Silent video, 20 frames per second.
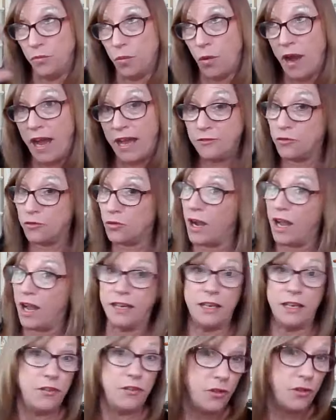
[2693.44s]
wide
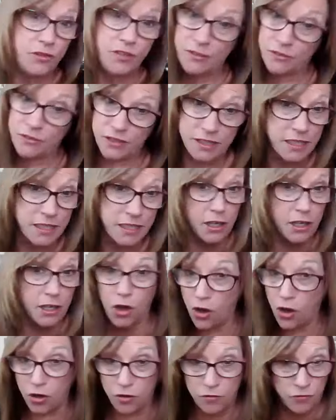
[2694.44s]
variety, though definitely not
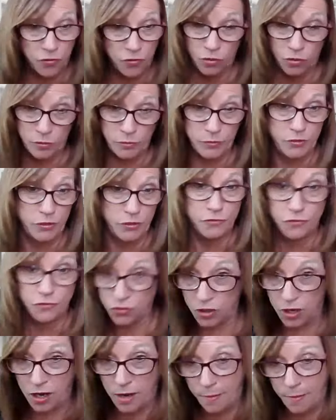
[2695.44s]
all forms of
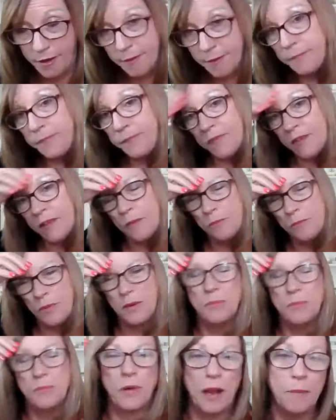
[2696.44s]
trauma,
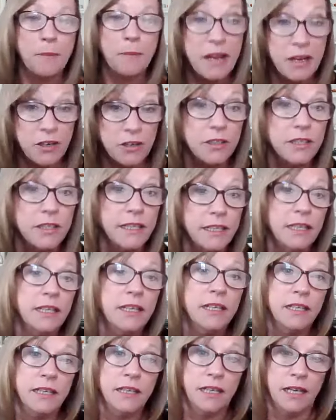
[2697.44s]
but primarily
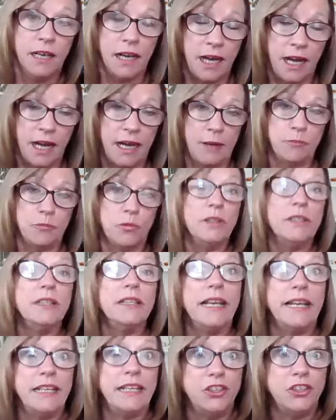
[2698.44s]

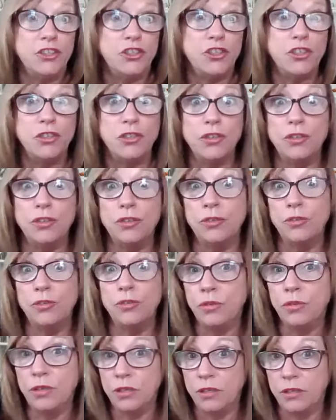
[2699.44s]
related
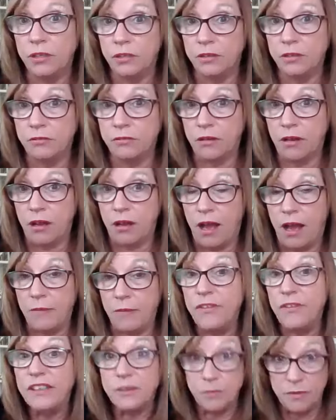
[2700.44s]
to
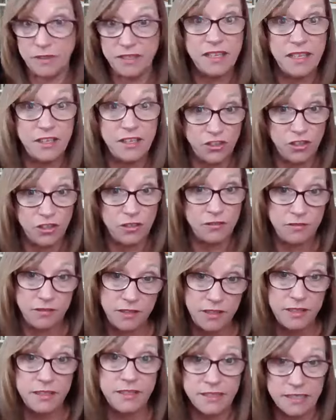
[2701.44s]
victimization,
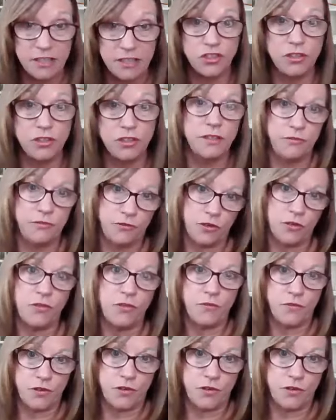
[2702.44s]
essentially for